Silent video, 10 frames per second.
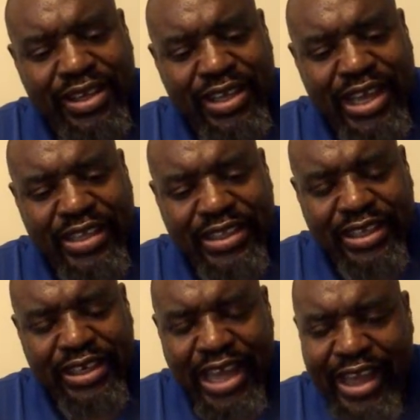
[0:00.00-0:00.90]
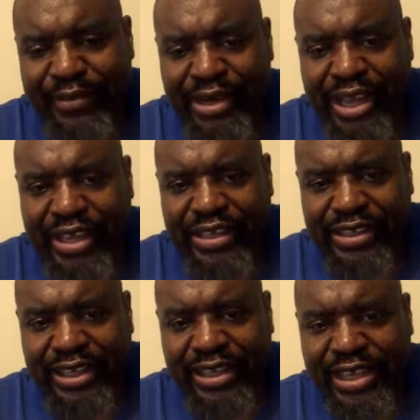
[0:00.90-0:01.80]
got the limelight
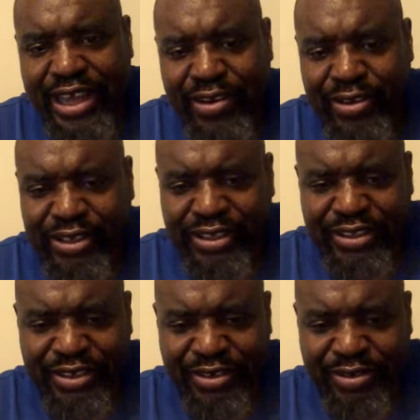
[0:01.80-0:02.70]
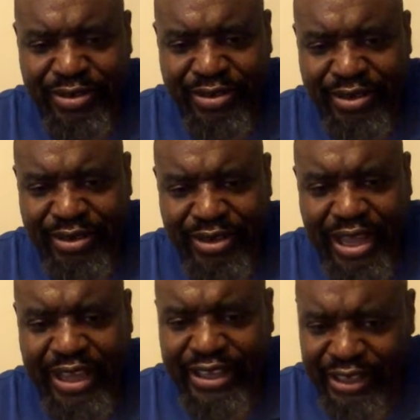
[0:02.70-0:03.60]
and got all the
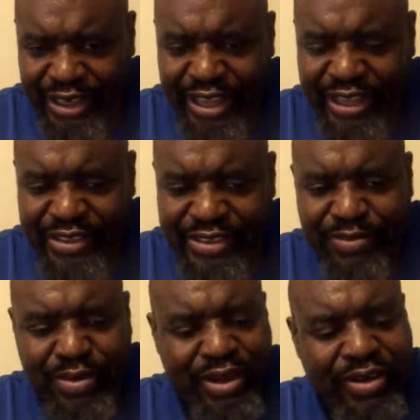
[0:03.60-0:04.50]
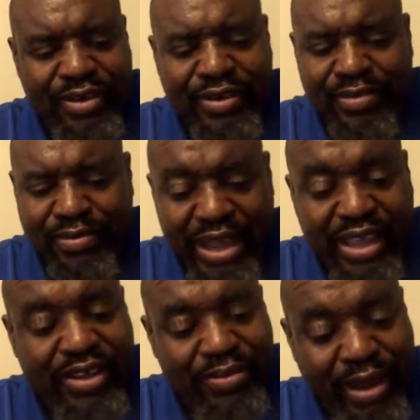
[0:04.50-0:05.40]
accolades, but
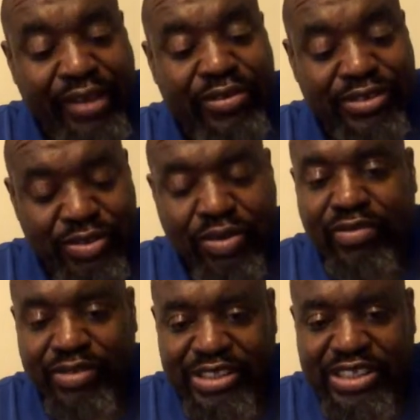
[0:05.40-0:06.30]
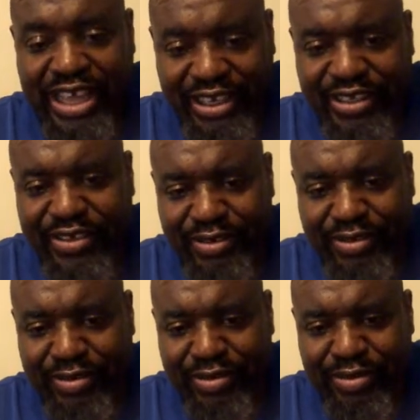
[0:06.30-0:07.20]
Mike was the one with the talent.
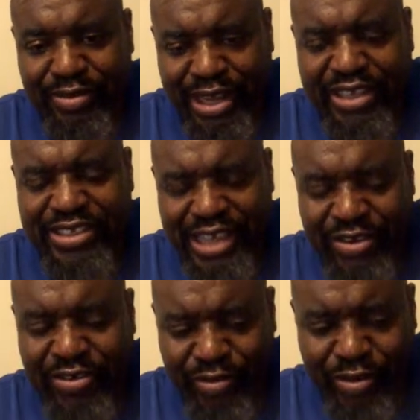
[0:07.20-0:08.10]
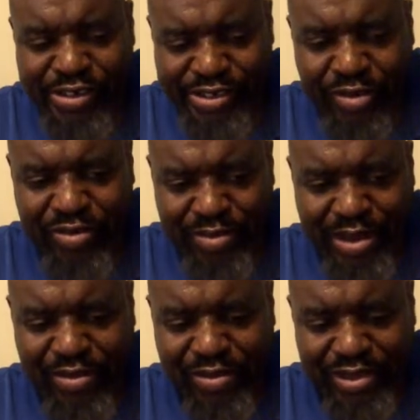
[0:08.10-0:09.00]
That's out of Roy Jones'
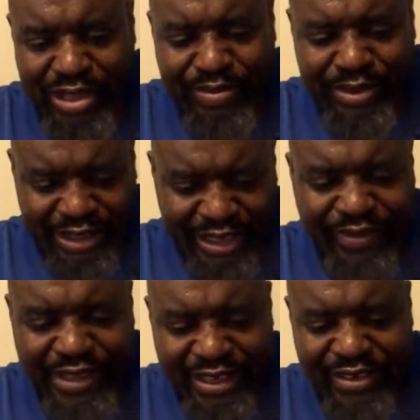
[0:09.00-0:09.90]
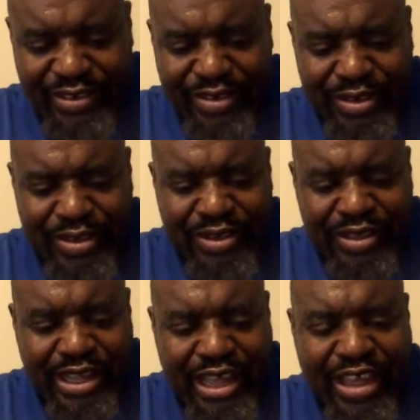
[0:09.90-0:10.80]
mouth. I believe that.
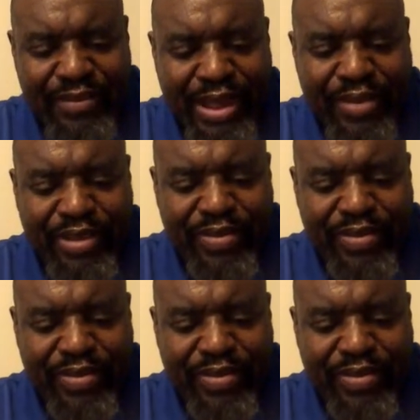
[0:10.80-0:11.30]
I might